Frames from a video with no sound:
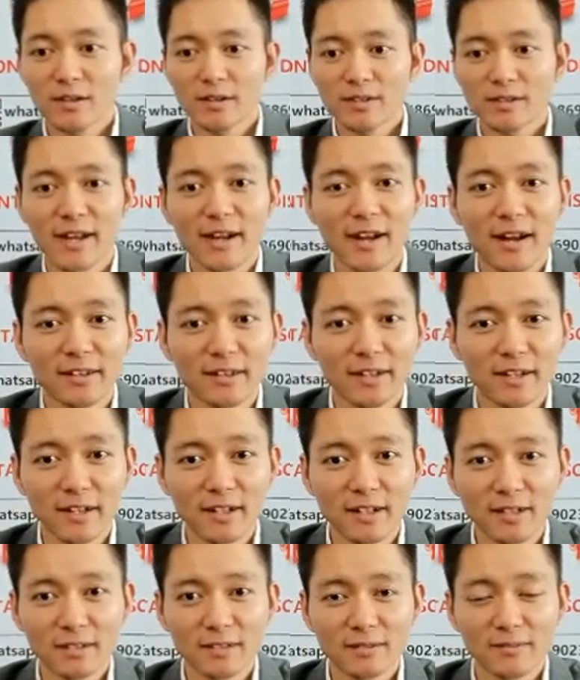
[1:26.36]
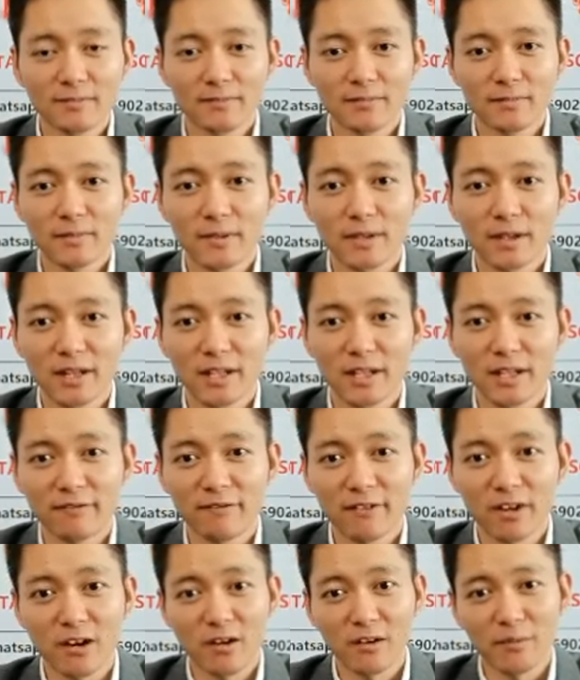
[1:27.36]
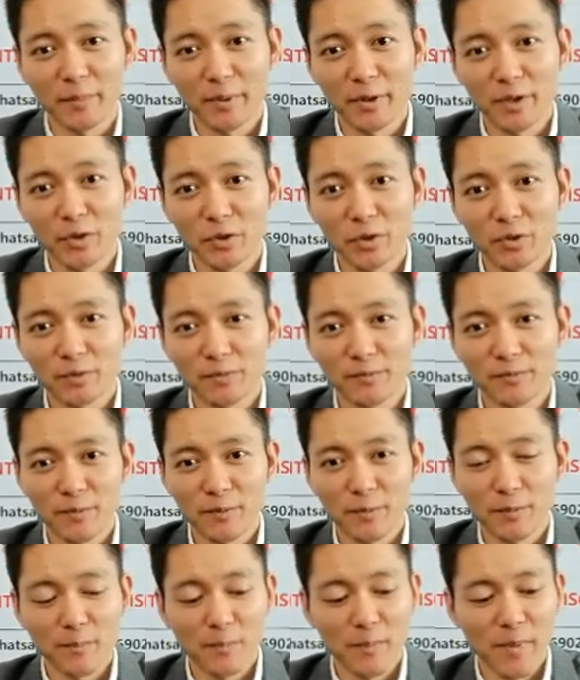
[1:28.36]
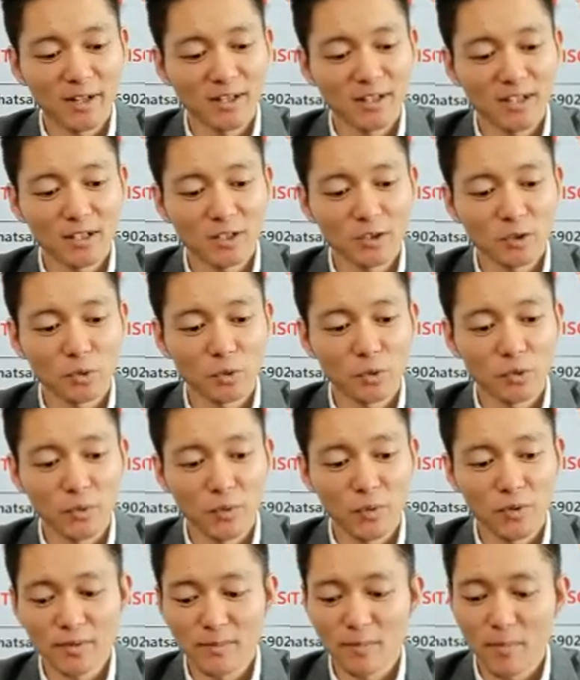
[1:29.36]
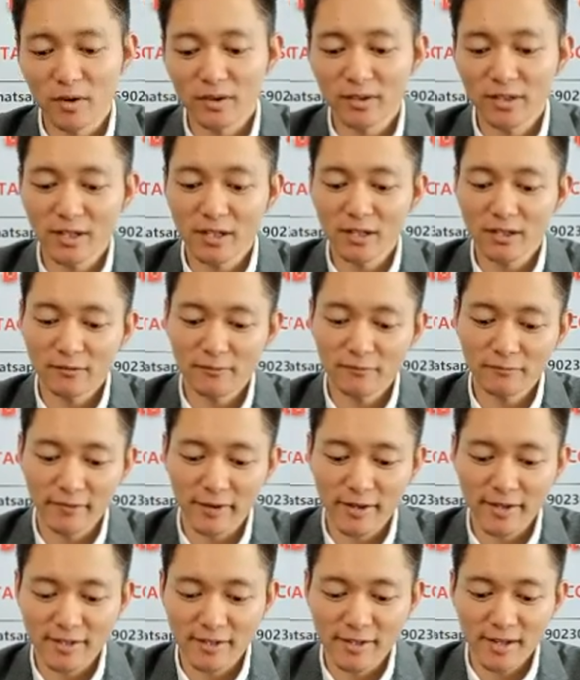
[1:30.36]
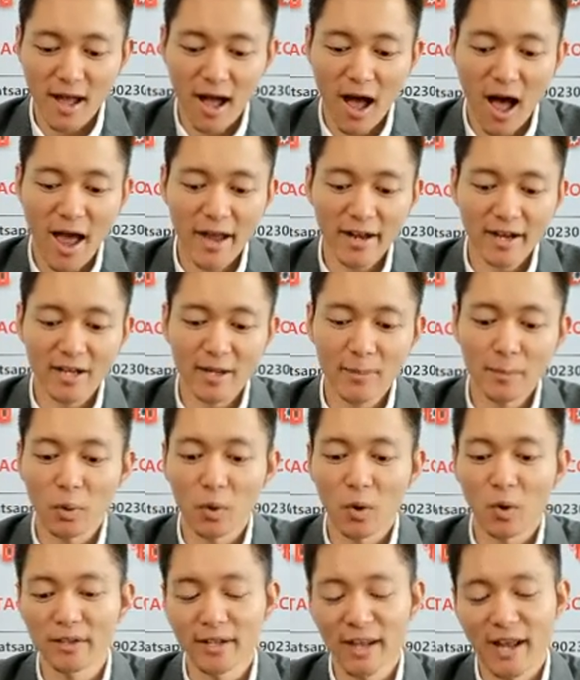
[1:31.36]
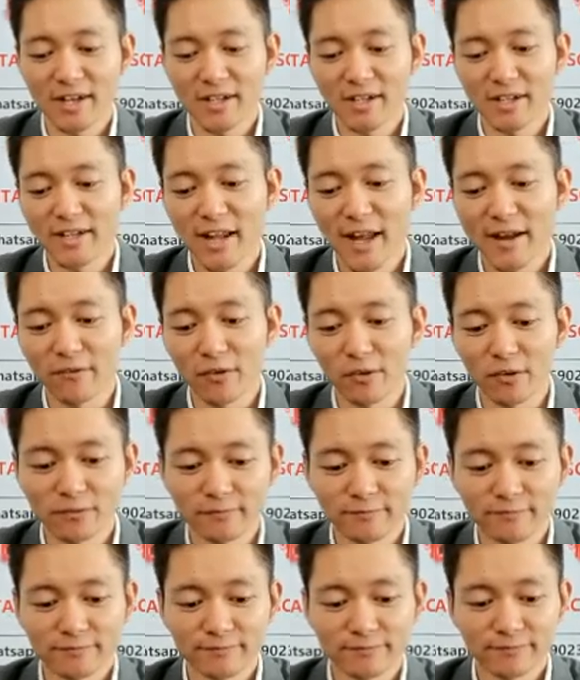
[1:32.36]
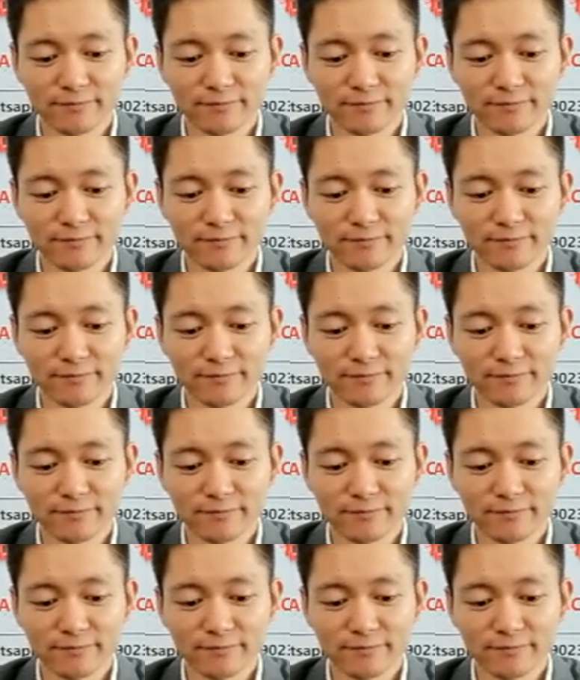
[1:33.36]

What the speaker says: Secondly, it will be better to use motor with higher protection level.